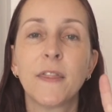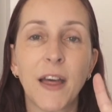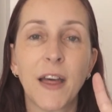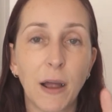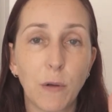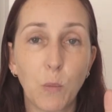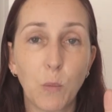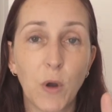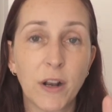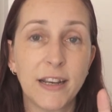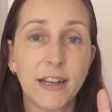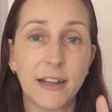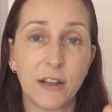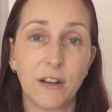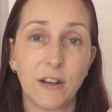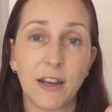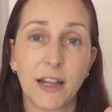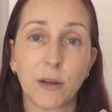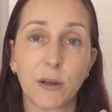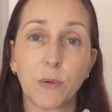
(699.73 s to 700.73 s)
That one
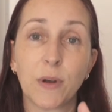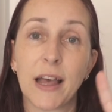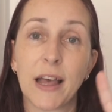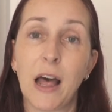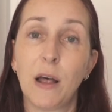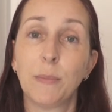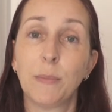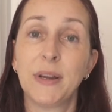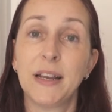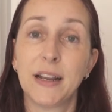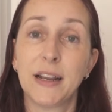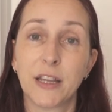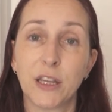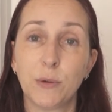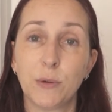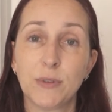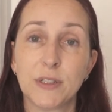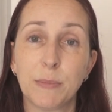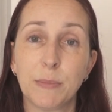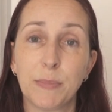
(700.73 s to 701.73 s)
little like will help me like you
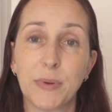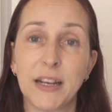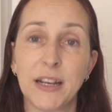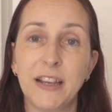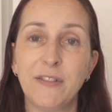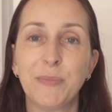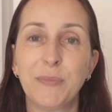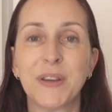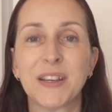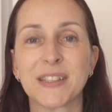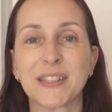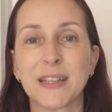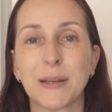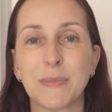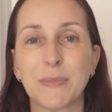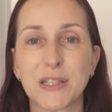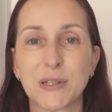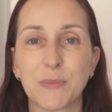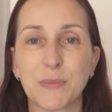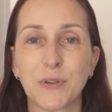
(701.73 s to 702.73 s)
wouldn't believe because I'm
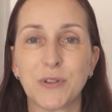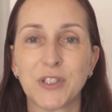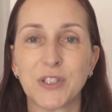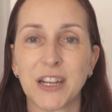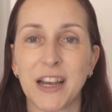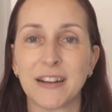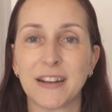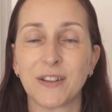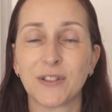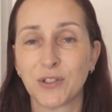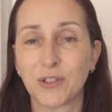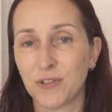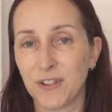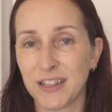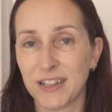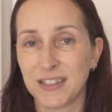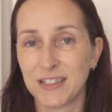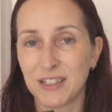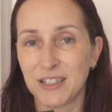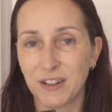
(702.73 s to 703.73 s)
a small channel
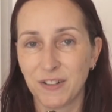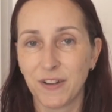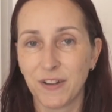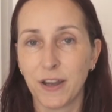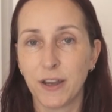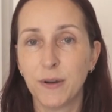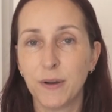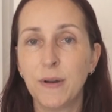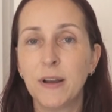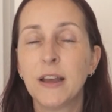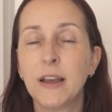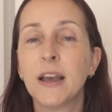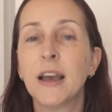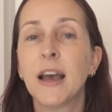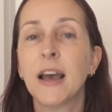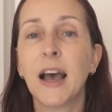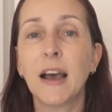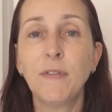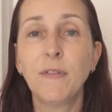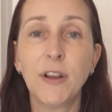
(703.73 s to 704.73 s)
trying to grow.
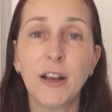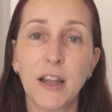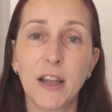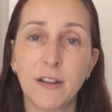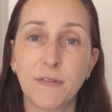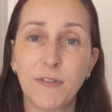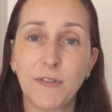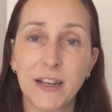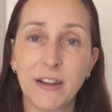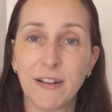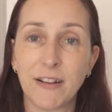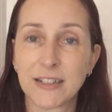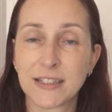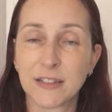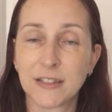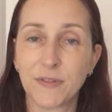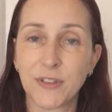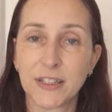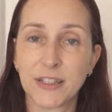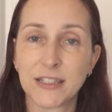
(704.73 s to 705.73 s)
Have a lovely rest
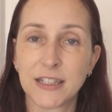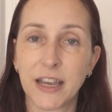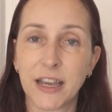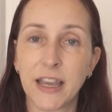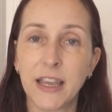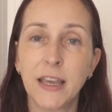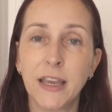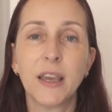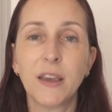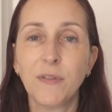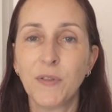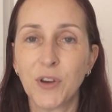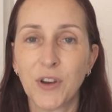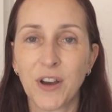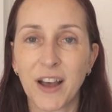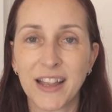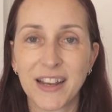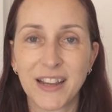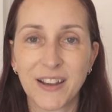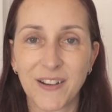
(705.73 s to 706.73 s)
of your day. If you've
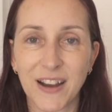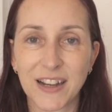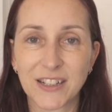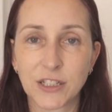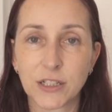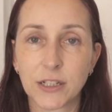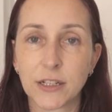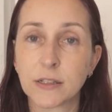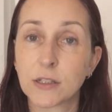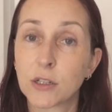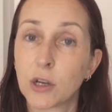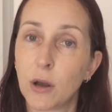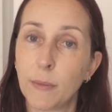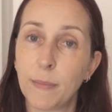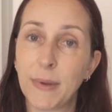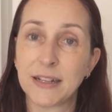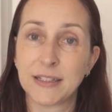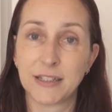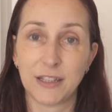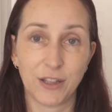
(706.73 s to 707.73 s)
got any questions,
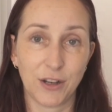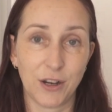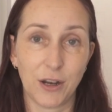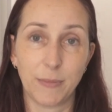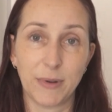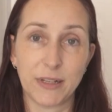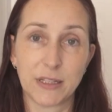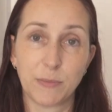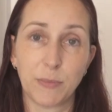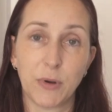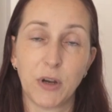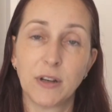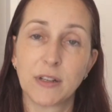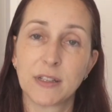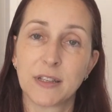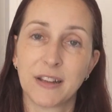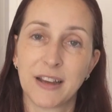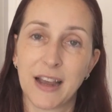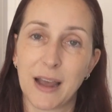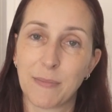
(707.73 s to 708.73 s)
comment in the comments box
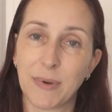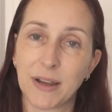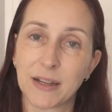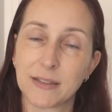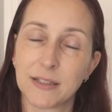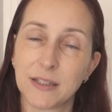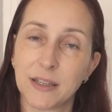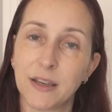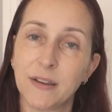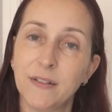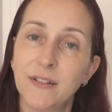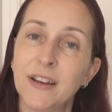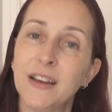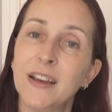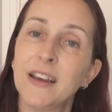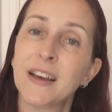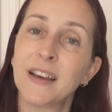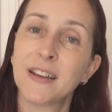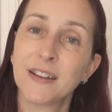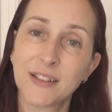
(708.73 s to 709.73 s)
and I'll get back to you,
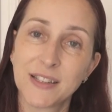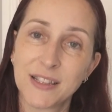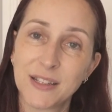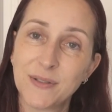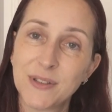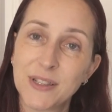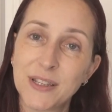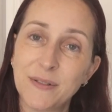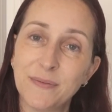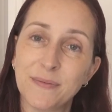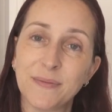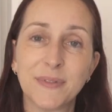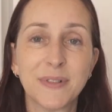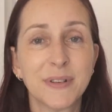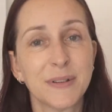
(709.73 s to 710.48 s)
and I'll see you soon.